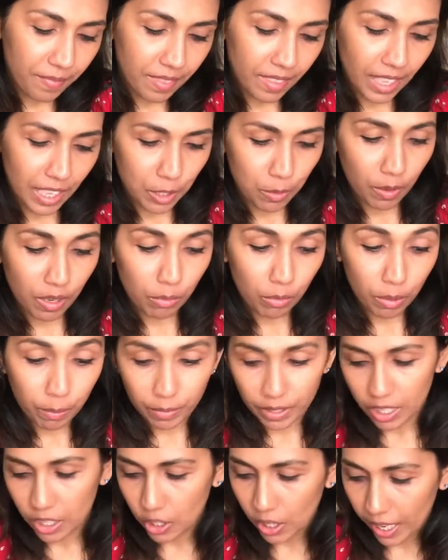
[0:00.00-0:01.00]
That's what we've
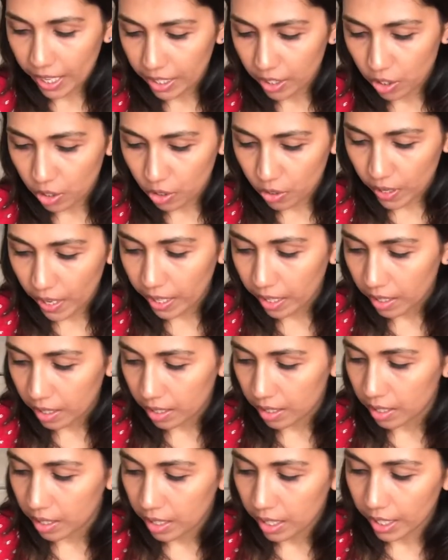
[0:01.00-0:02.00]
been trying to train
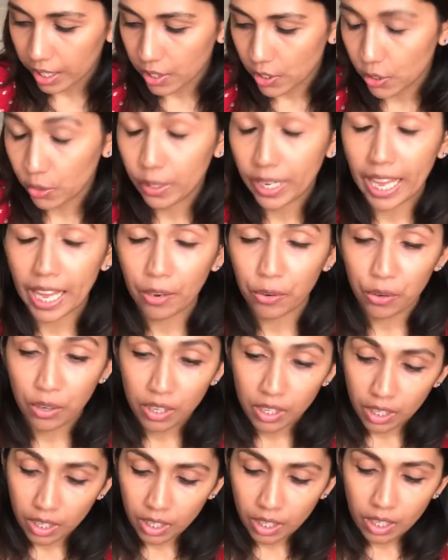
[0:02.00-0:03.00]
her into now.
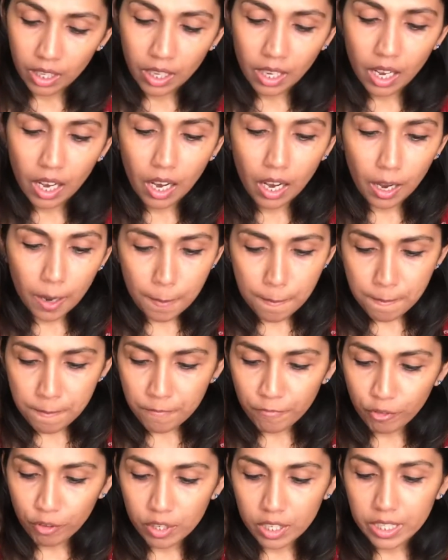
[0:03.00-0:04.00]

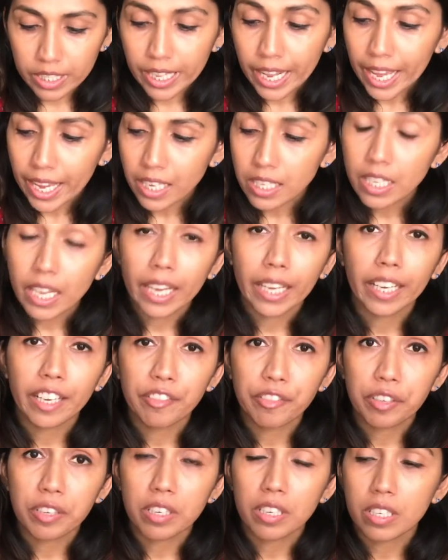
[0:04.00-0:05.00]
For snacks, I
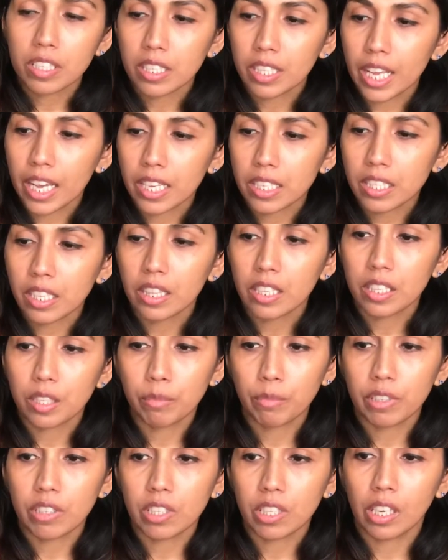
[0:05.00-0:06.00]
give her snacks in this
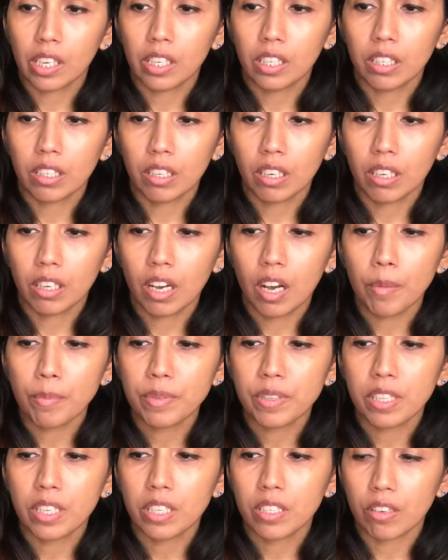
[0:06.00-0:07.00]
Munchkin
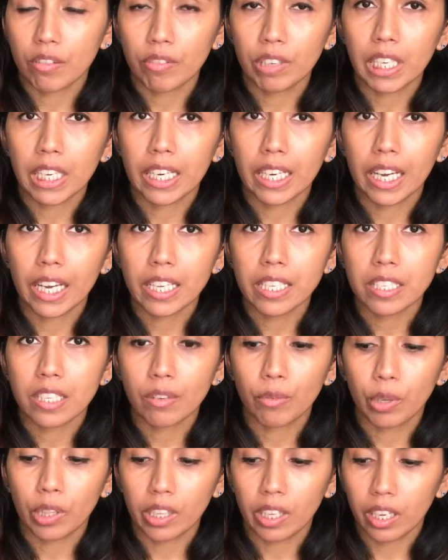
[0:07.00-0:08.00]
cups. These are really nice.
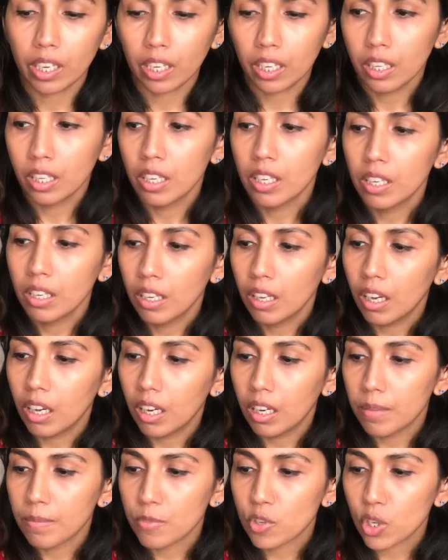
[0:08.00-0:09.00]
When they
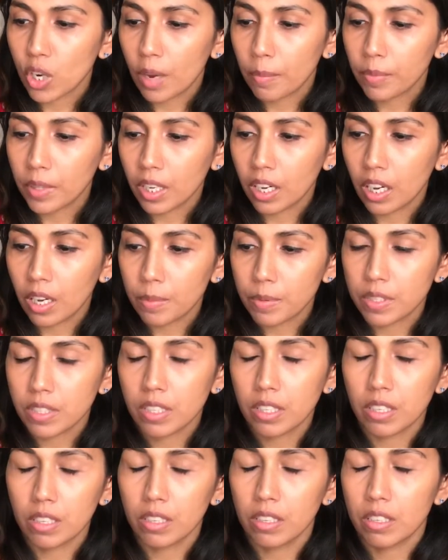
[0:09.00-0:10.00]
drop the cups,
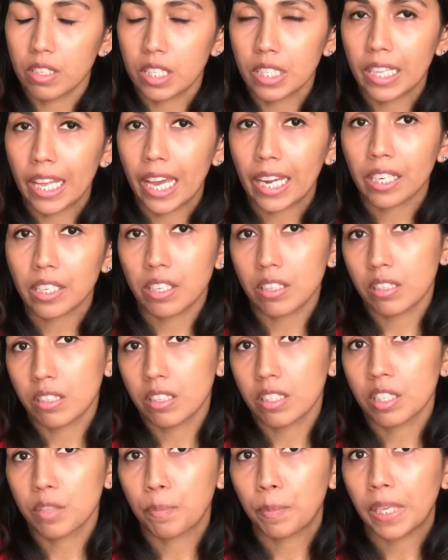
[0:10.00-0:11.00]
the snack
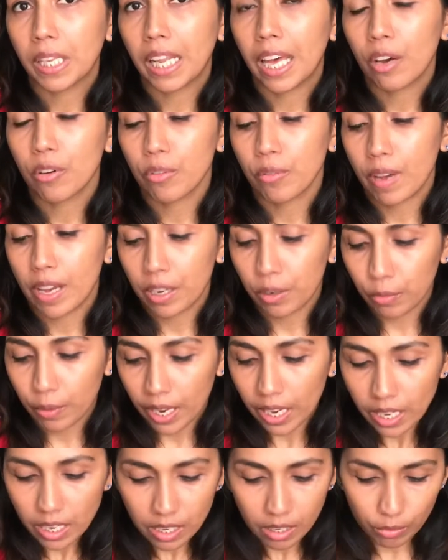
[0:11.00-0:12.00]
doesn't spill out right
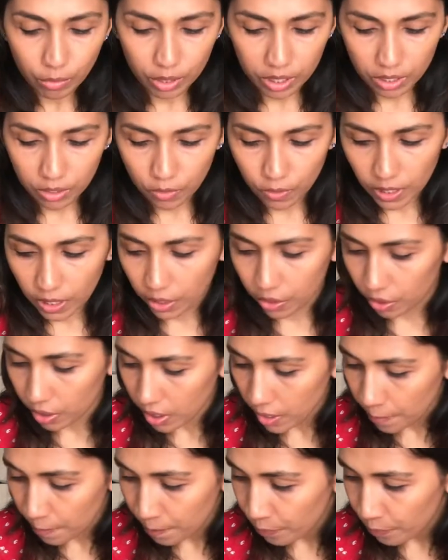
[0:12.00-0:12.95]
away, which is really good.